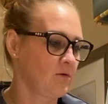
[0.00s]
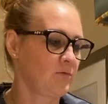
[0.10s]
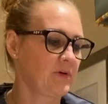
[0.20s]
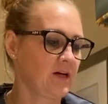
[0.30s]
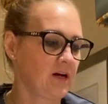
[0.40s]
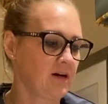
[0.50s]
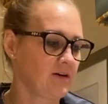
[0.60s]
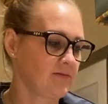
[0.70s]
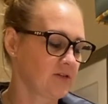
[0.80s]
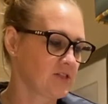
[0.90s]
We
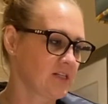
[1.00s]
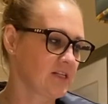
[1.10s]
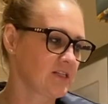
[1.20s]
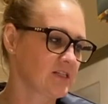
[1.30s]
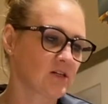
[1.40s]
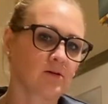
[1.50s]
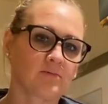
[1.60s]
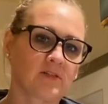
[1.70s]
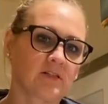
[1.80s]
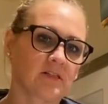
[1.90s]
have our
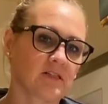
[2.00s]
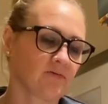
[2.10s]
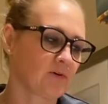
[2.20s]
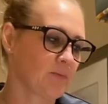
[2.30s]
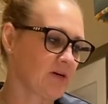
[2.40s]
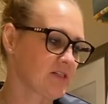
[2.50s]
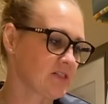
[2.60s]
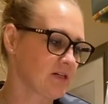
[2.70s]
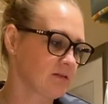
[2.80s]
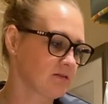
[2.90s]
stethoscope to listen for breast
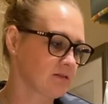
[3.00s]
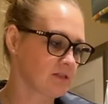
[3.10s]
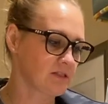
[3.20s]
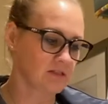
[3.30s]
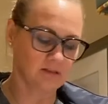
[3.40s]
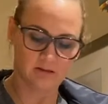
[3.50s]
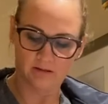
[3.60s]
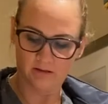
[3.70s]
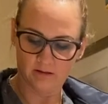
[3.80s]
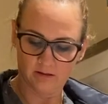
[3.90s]
sounds
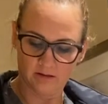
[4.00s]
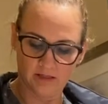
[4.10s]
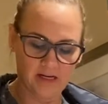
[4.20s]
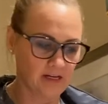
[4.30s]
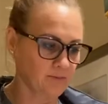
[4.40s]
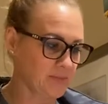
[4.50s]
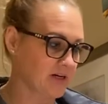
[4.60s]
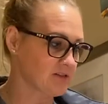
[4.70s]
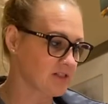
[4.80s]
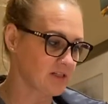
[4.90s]
and
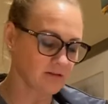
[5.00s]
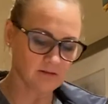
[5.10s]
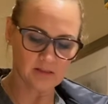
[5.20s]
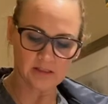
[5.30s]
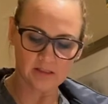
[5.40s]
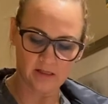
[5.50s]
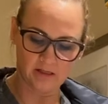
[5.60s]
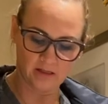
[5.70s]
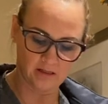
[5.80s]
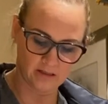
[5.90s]
bowel sounds,
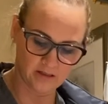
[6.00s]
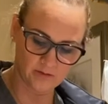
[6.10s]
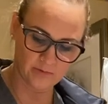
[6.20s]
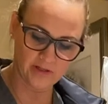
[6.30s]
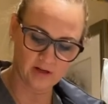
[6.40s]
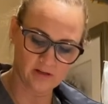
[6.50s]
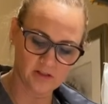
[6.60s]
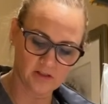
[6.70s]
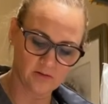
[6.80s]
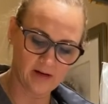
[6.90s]
and we
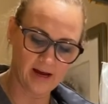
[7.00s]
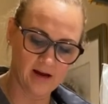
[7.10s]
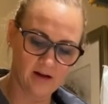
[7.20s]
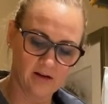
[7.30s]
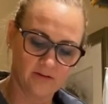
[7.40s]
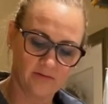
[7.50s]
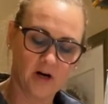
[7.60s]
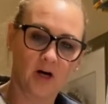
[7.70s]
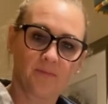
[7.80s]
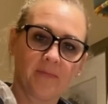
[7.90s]
also have
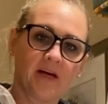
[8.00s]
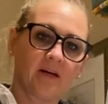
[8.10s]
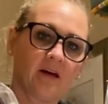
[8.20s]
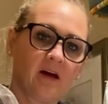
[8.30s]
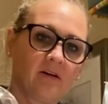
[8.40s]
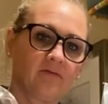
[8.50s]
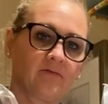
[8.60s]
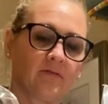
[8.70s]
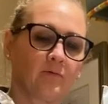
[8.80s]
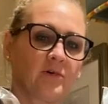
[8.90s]
our Metcalf,
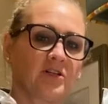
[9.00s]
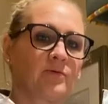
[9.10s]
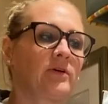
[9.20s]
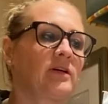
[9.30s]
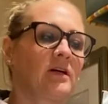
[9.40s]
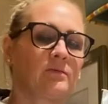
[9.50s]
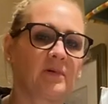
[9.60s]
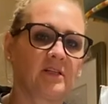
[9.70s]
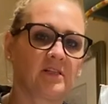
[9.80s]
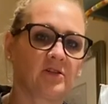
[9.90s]
which we
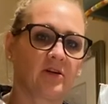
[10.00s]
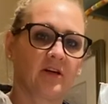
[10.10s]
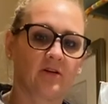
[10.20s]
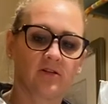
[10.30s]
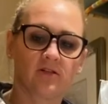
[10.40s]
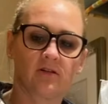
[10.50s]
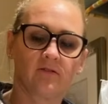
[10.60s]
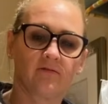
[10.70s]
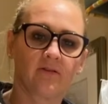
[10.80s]
administer Curaserve